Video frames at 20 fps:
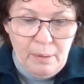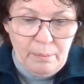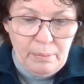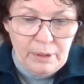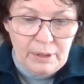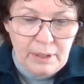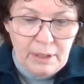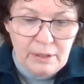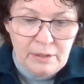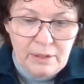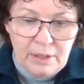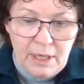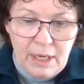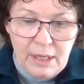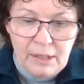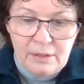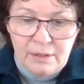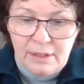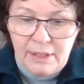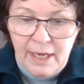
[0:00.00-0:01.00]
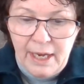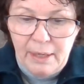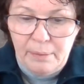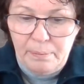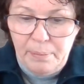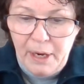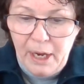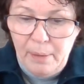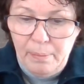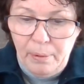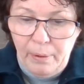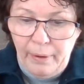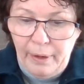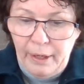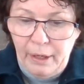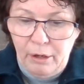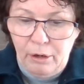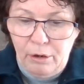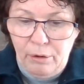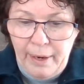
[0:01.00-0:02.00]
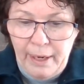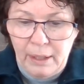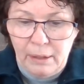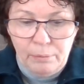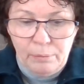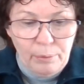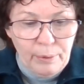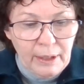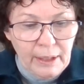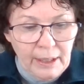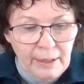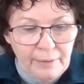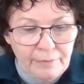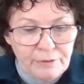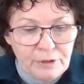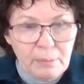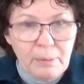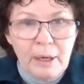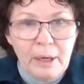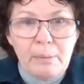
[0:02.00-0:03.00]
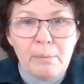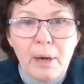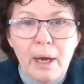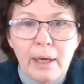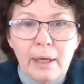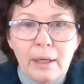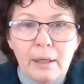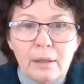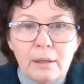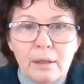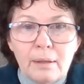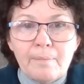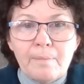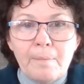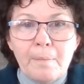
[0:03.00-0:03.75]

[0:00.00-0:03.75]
but this is dead paper and a great relief to my mind.